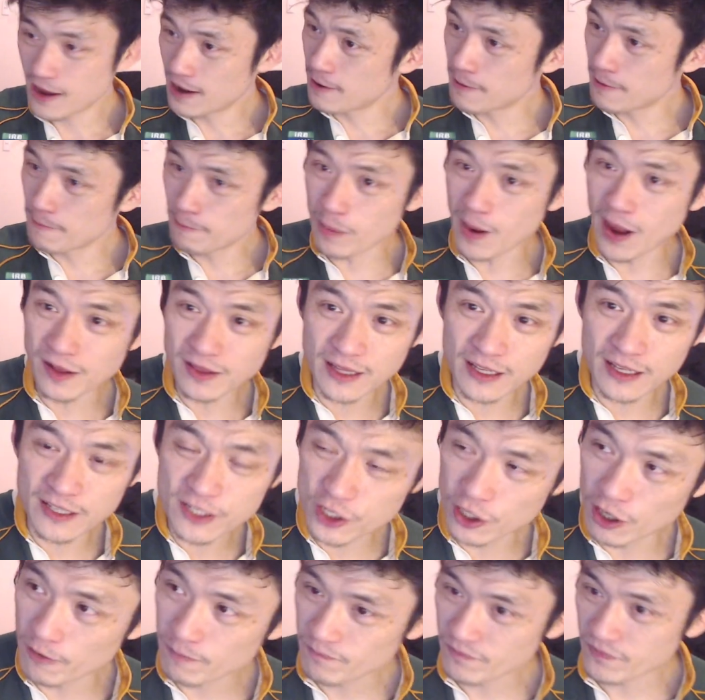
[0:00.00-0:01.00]
punt, and
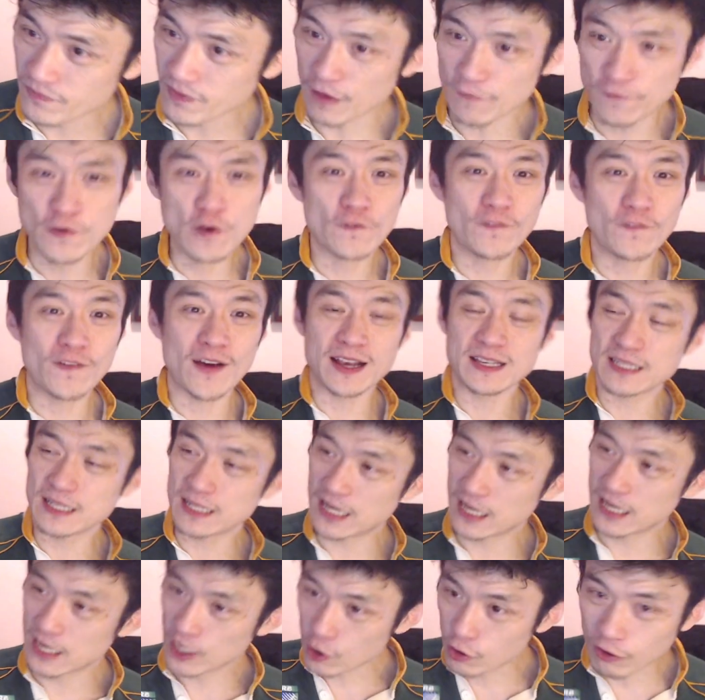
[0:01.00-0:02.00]
a few phases
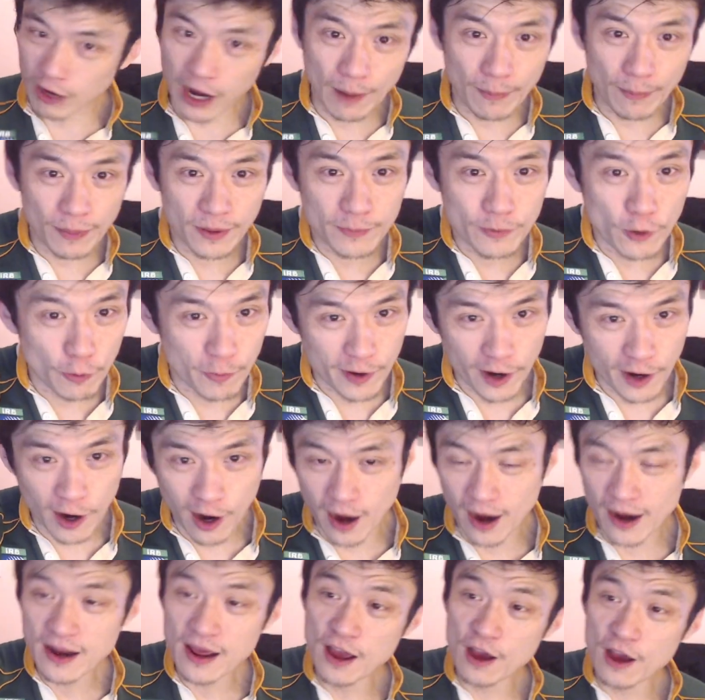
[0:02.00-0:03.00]
later, grab the ball
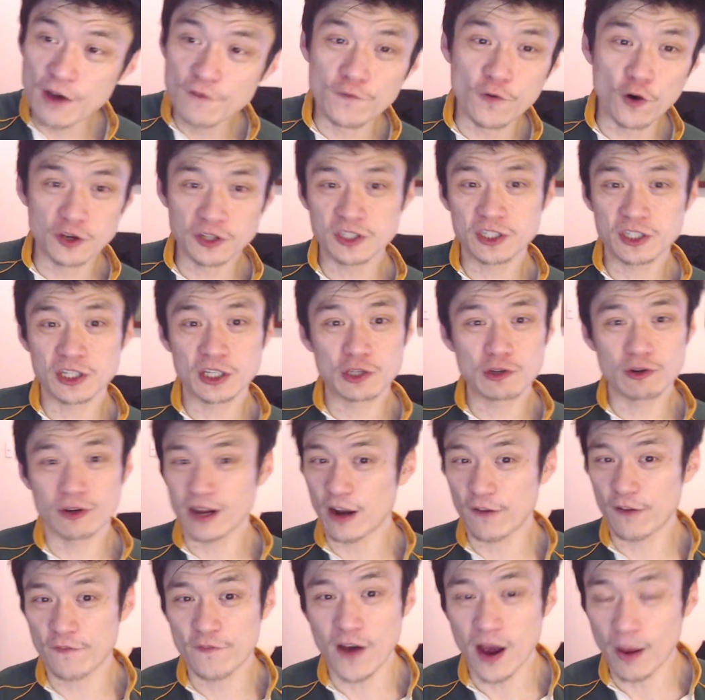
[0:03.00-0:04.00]
behind, forces you to do another
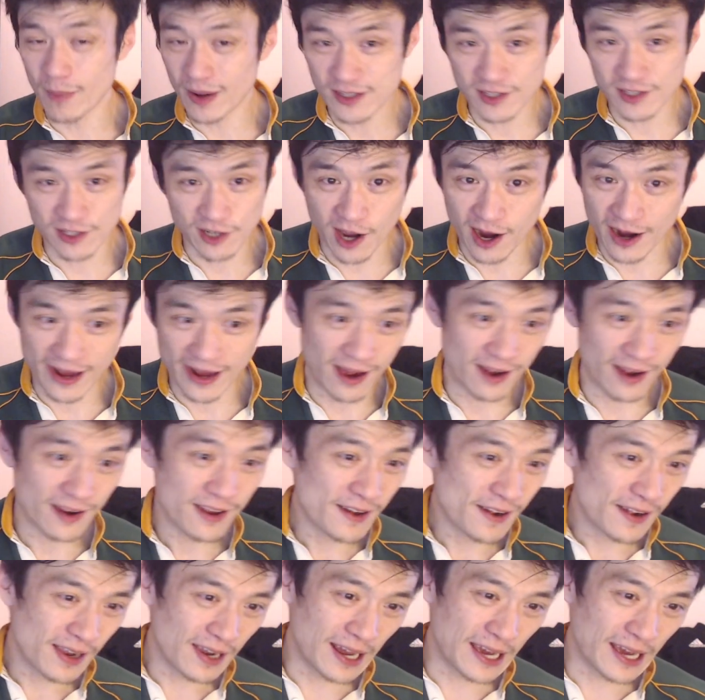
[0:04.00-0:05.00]
5-meter line out.
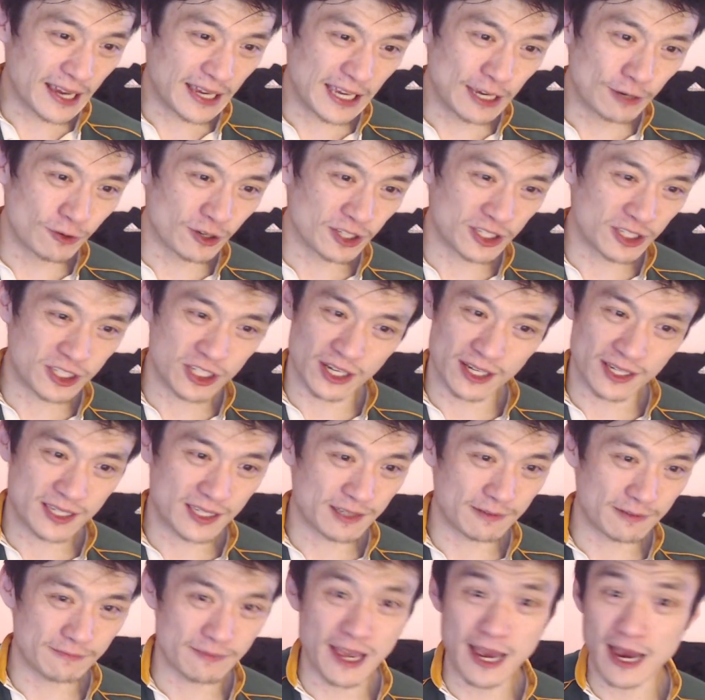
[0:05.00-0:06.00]
Like, it was just,
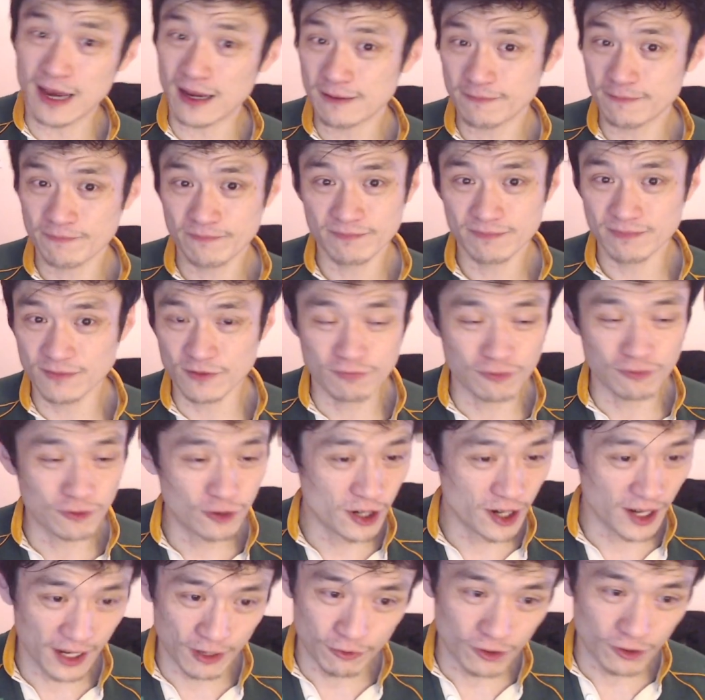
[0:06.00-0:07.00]

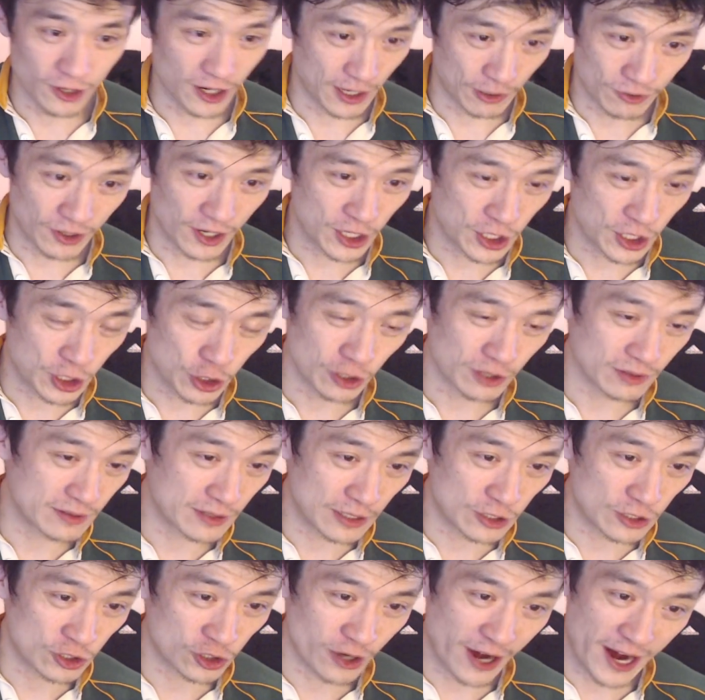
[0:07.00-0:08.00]
really, really, really good
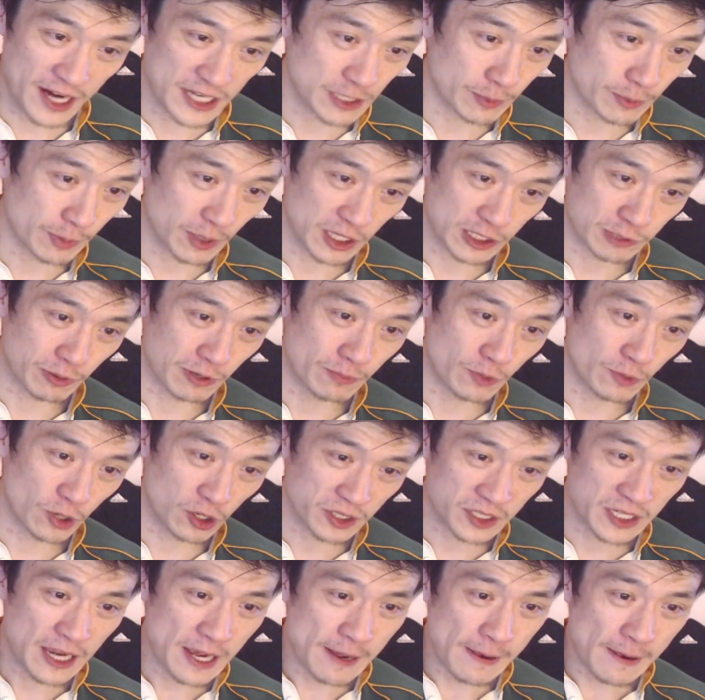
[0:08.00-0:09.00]
strategy by the Springboks.
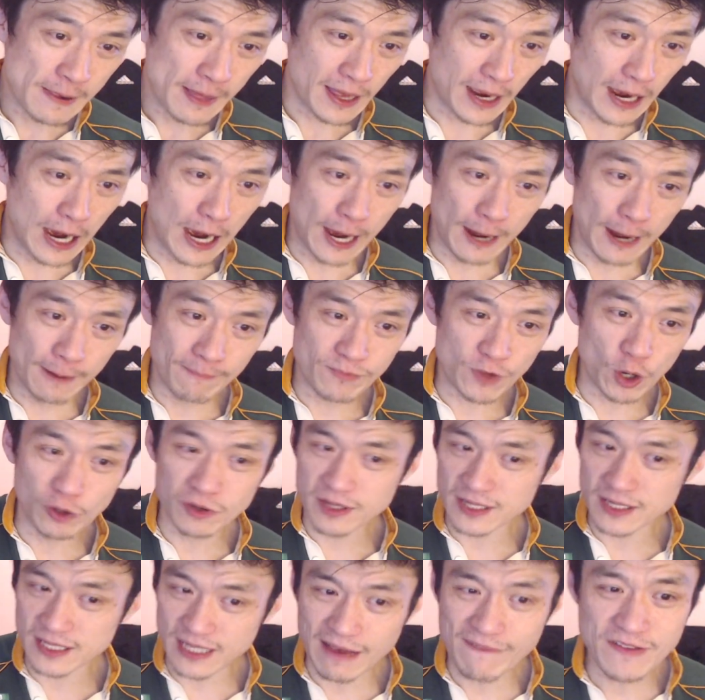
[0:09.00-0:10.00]
On the
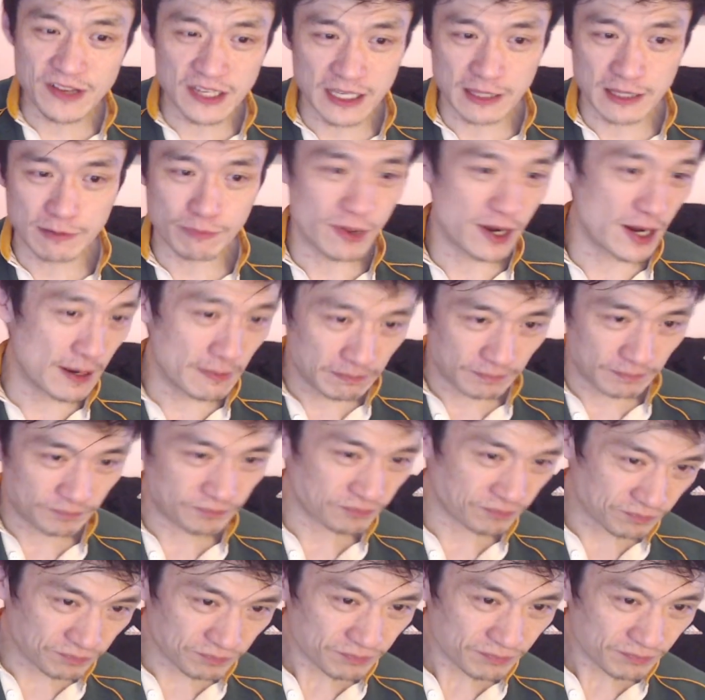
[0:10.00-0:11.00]
70th minute,
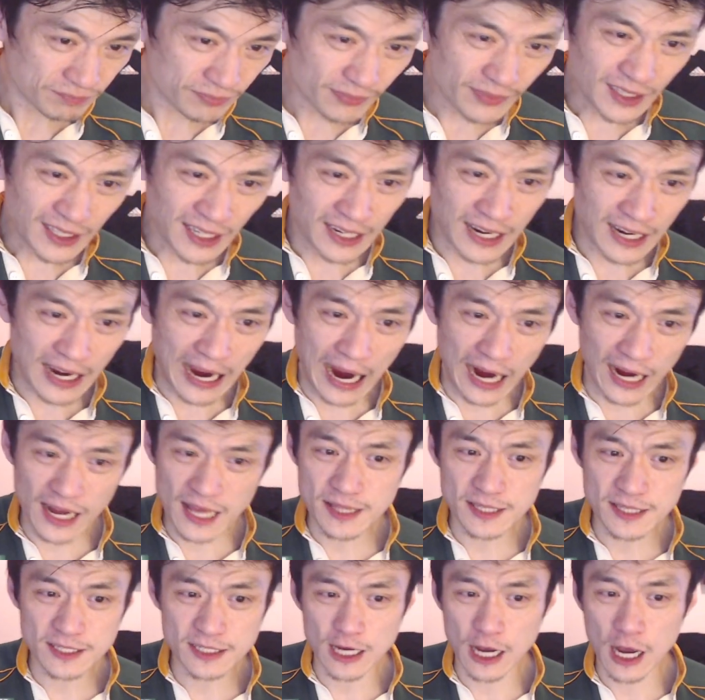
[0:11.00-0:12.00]

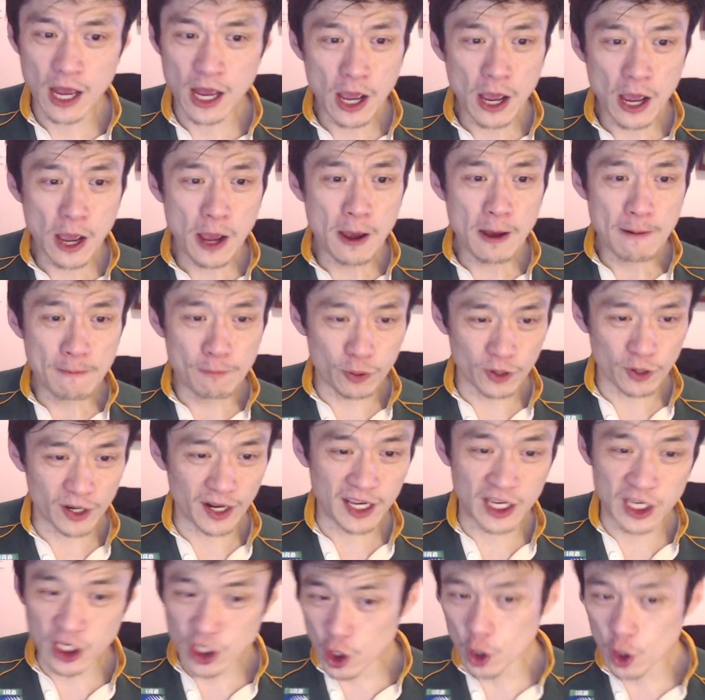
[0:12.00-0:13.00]
Arenza put a
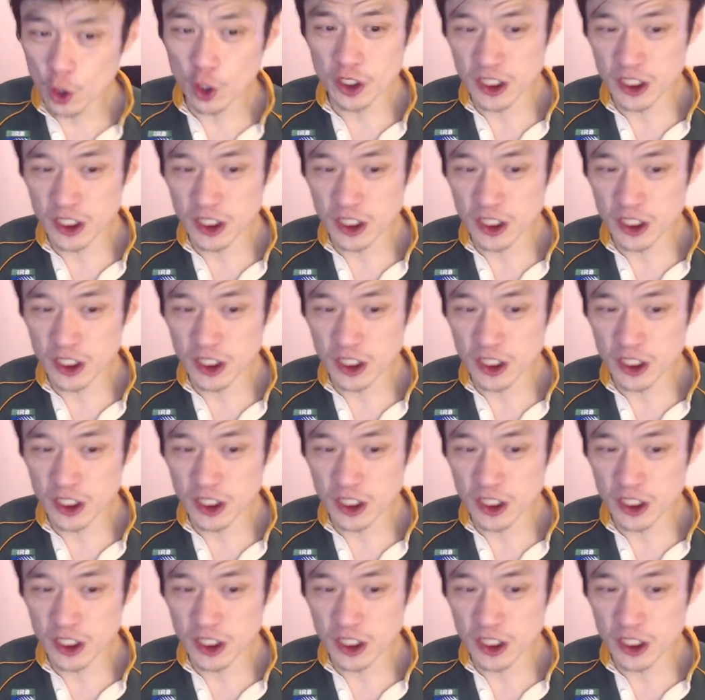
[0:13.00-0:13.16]
huge